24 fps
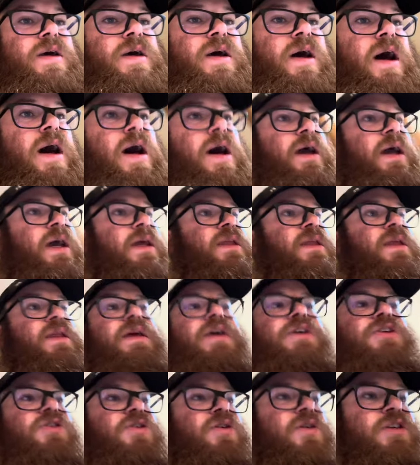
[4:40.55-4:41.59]
And then
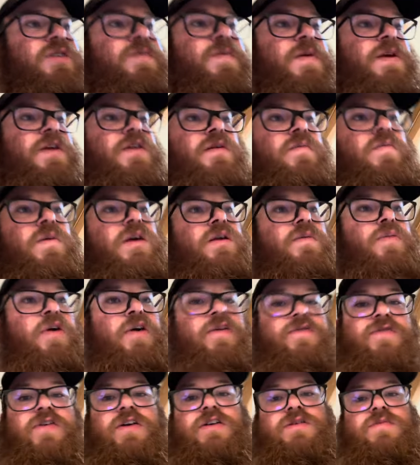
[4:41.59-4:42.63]
they started speaking to me in
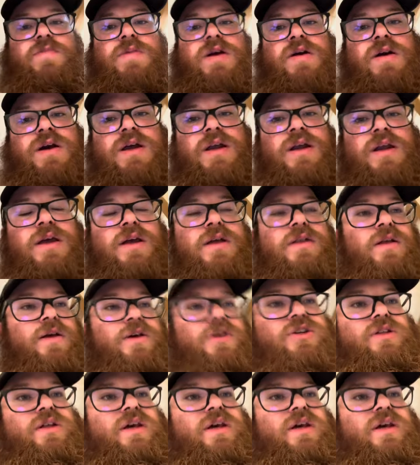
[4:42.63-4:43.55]
perfect American English.